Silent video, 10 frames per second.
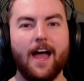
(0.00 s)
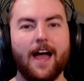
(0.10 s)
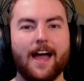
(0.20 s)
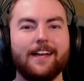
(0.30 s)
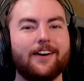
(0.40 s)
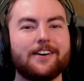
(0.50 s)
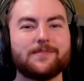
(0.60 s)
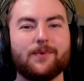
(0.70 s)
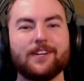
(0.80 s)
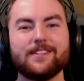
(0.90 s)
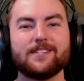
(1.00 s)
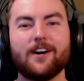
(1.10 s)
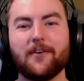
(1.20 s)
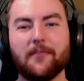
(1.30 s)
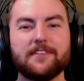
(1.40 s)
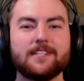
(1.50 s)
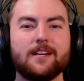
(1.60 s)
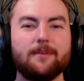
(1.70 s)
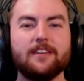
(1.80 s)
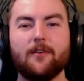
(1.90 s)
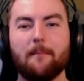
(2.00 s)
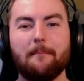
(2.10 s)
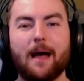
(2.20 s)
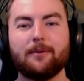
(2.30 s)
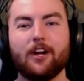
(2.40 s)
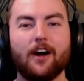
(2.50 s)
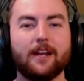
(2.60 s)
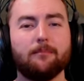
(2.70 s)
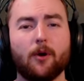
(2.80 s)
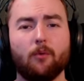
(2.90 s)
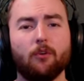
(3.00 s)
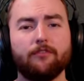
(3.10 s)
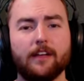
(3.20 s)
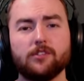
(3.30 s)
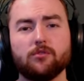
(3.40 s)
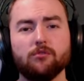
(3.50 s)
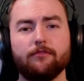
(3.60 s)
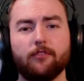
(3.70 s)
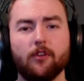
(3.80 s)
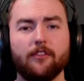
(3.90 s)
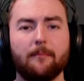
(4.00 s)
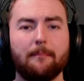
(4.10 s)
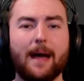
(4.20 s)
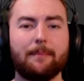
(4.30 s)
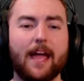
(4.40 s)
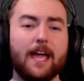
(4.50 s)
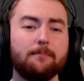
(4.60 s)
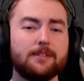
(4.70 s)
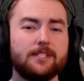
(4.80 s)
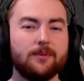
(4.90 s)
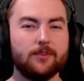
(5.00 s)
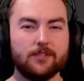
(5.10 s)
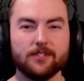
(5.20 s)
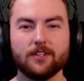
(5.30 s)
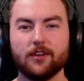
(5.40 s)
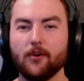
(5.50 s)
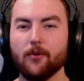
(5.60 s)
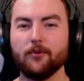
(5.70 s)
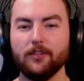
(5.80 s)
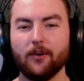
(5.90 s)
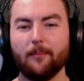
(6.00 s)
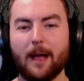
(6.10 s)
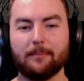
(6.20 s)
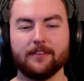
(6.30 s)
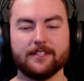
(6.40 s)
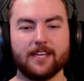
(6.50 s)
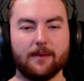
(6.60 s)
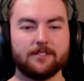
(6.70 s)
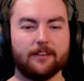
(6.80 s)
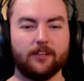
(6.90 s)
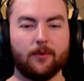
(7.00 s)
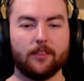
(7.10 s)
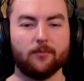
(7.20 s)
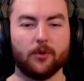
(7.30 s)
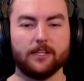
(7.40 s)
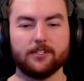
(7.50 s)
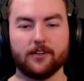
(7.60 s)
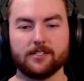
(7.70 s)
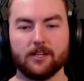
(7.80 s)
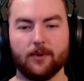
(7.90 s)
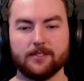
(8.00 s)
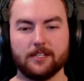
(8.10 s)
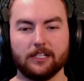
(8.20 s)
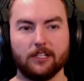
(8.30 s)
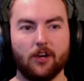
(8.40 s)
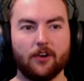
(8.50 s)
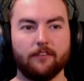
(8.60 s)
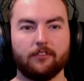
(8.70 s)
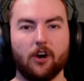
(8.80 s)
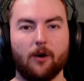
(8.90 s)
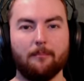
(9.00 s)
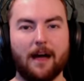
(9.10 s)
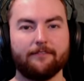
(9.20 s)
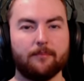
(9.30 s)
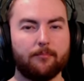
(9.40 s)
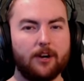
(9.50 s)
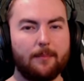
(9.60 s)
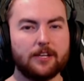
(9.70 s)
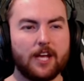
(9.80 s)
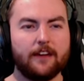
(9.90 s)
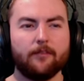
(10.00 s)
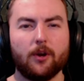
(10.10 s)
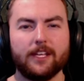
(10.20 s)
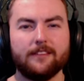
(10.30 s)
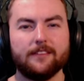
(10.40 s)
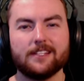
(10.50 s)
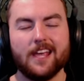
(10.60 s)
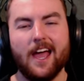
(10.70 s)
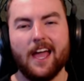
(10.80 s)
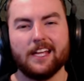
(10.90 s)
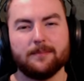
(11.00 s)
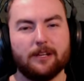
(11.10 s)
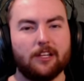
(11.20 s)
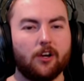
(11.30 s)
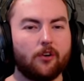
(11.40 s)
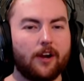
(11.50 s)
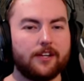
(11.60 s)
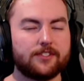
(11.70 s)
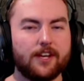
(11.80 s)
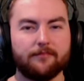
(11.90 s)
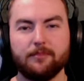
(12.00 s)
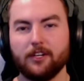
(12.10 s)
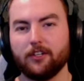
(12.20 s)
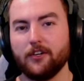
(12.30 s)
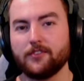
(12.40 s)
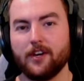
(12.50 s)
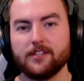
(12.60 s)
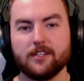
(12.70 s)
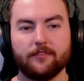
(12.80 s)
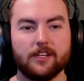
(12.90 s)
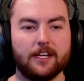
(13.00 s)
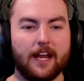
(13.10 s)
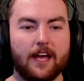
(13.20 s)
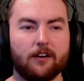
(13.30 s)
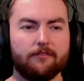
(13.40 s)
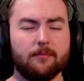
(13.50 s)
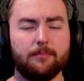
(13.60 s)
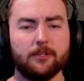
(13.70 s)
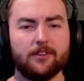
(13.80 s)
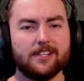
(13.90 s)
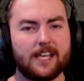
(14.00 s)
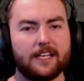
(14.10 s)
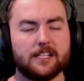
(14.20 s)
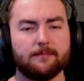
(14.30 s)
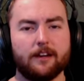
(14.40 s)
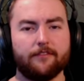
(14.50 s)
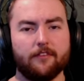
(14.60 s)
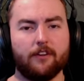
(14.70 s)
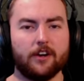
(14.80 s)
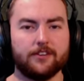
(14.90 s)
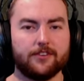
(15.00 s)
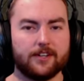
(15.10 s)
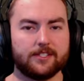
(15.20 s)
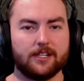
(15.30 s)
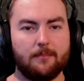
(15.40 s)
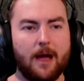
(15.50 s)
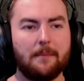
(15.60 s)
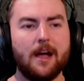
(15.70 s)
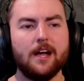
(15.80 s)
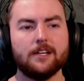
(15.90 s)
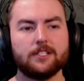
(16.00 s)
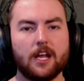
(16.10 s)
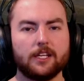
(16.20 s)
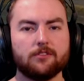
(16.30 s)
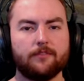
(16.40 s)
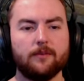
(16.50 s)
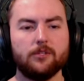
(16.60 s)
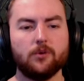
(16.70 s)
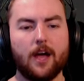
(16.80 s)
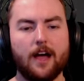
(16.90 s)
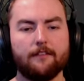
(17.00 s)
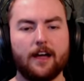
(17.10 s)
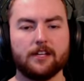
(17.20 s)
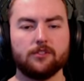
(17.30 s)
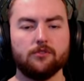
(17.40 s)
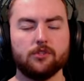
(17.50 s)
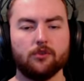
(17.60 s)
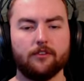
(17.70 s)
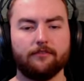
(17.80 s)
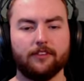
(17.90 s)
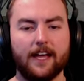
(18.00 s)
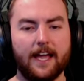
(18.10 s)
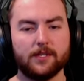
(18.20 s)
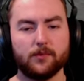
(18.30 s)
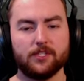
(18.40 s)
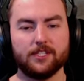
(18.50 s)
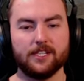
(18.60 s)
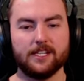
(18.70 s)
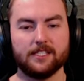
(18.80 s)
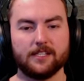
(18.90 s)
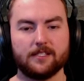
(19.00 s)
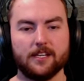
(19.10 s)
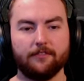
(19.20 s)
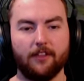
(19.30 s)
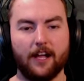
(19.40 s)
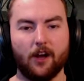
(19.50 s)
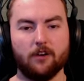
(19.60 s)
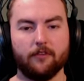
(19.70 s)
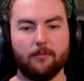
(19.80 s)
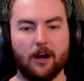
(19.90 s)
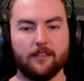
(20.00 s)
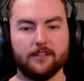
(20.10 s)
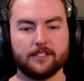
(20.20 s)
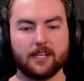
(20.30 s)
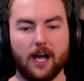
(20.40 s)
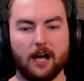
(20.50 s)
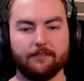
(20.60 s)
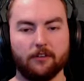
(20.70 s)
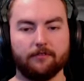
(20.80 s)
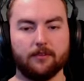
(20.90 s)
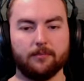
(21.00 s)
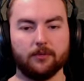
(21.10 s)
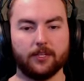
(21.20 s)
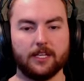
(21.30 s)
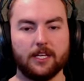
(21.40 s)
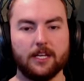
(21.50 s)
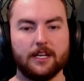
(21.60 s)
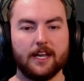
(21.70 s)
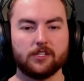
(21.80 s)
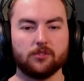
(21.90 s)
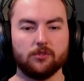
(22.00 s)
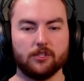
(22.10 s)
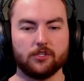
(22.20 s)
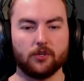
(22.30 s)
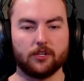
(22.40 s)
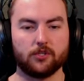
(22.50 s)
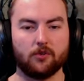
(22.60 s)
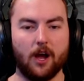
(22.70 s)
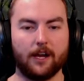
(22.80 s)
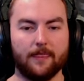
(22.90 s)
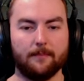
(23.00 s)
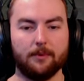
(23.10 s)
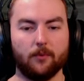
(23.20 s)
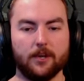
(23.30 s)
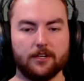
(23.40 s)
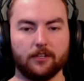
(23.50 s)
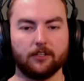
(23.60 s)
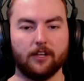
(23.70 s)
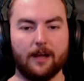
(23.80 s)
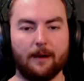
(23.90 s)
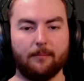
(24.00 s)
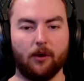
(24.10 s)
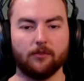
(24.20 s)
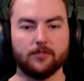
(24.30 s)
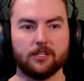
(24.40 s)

Hey guys, what is going on? This is going to be your map guide in Modern Warfare 2 for the map Embassy, which is a cool little map in this game. It's definitely one of the more interesting ones. There's a lot of combat for pretty much everybody in this. It's a bit of long range stuff, bit of close range stuff in and out of the buildings, and it does make for a very interesting map. Starting us off here, we do have, as usual, the flags, which this is the C flag over by this half of the building here, next to the sort of truck and the bit where you can climb up onto